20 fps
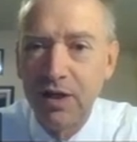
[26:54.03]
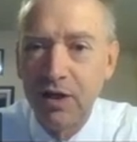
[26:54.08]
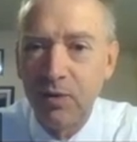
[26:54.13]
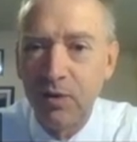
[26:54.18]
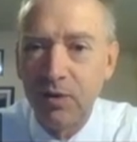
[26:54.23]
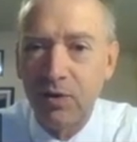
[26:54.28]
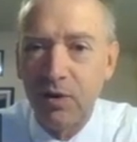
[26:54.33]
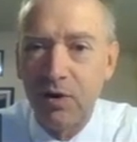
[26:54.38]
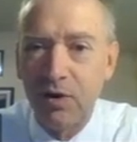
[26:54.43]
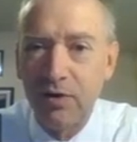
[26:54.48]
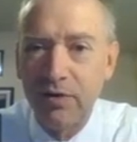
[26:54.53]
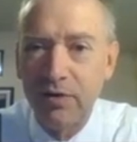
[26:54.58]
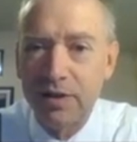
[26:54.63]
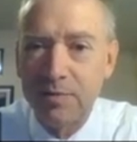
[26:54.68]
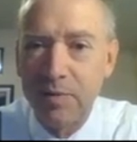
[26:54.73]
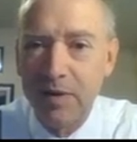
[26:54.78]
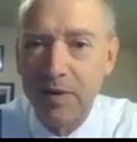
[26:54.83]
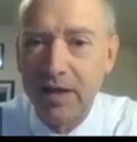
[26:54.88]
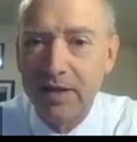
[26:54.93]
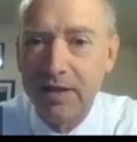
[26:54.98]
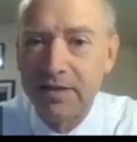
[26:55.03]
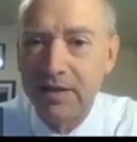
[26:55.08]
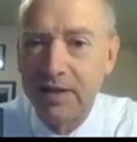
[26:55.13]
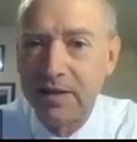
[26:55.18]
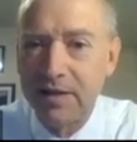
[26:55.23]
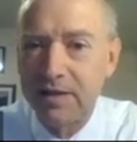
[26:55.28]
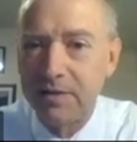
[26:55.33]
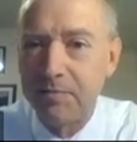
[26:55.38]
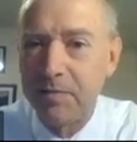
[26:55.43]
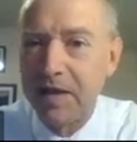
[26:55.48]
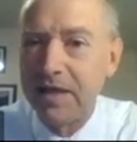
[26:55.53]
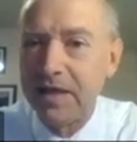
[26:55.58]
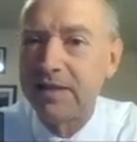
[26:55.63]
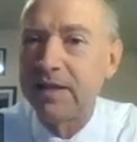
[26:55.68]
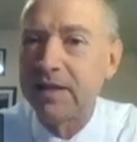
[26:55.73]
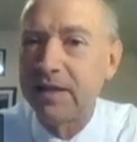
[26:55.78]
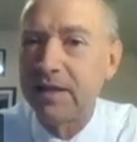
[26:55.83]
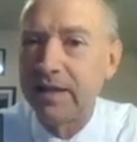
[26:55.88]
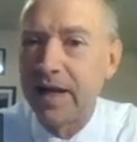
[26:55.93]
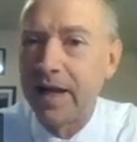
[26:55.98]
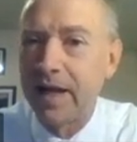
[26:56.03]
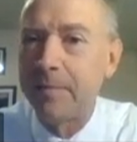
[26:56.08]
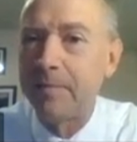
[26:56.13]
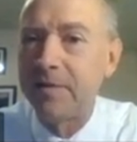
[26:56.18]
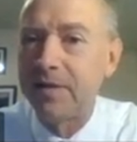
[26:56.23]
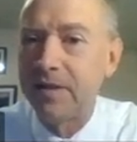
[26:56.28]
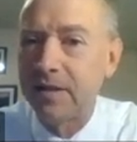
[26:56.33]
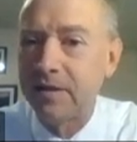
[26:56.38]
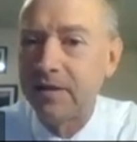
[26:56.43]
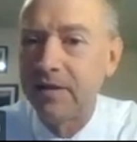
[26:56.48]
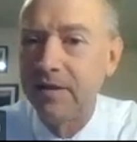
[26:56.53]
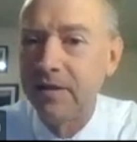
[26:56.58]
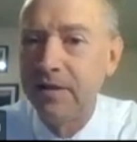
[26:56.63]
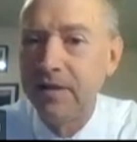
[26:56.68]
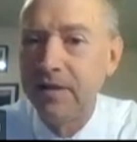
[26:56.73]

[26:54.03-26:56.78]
with all this place that is basically empty,